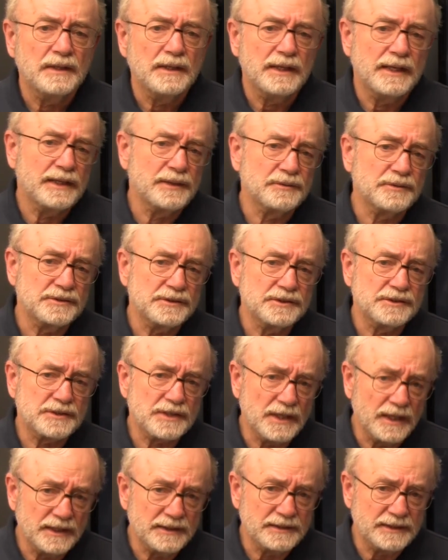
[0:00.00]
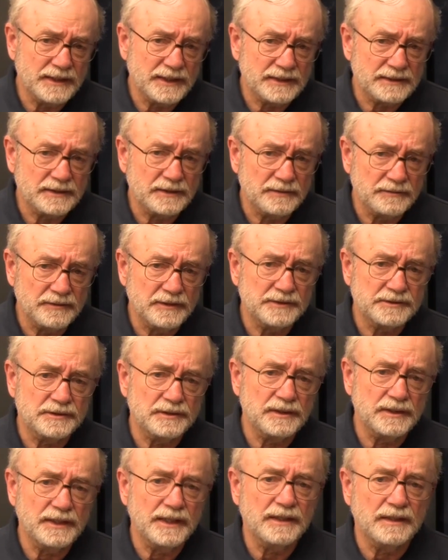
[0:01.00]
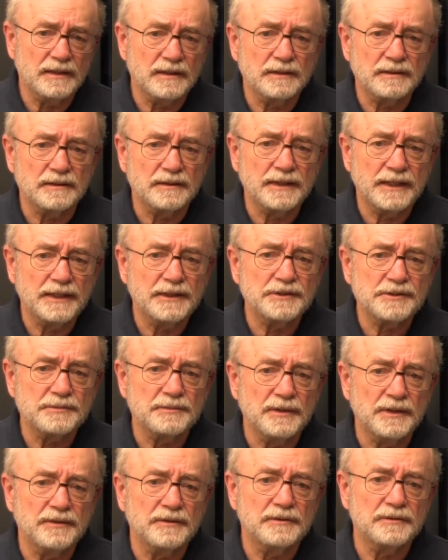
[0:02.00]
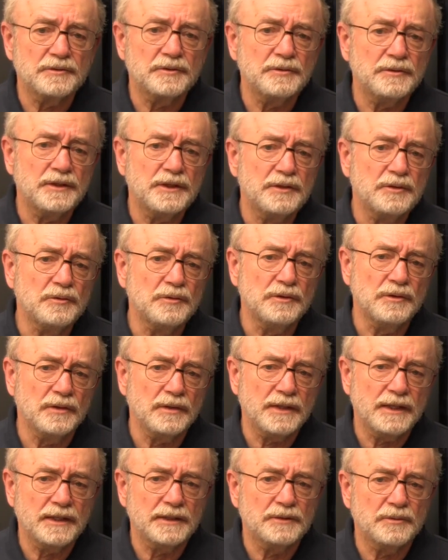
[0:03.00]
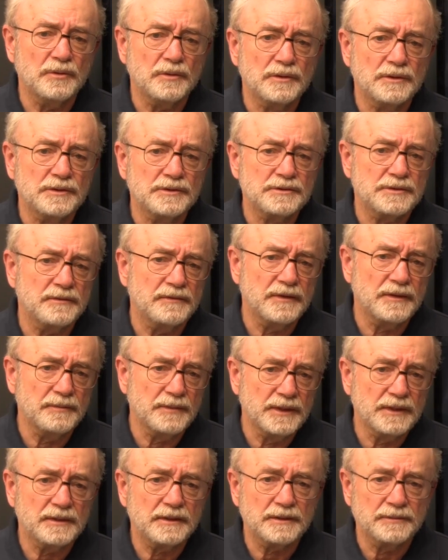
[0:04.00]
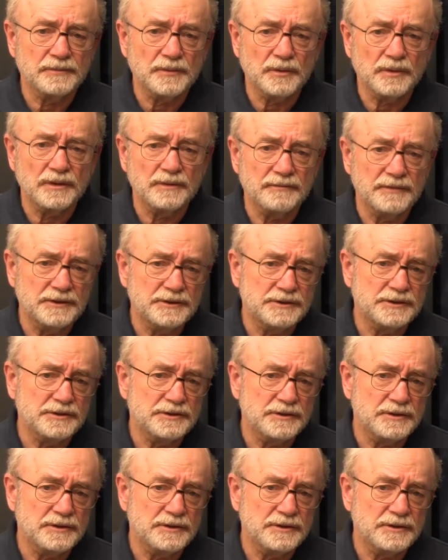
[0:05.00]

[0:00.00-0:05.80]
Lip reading: and it was this contact that eventually led Arnold and his mother to the New York headquarters of the American Board of Missions